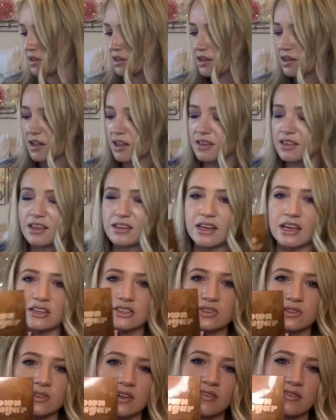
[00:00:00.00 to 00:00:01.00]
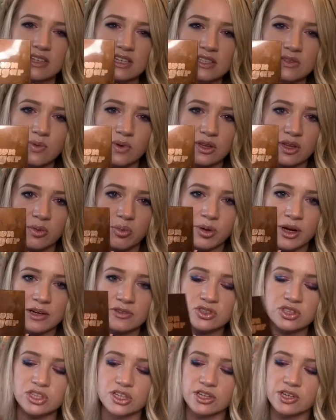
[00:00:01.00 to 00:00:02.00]
And then I do love this one, the Brown
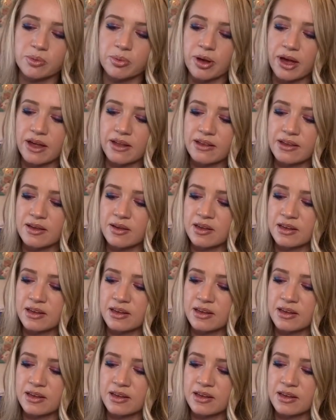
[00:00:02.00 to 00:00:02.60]
Sugar palette,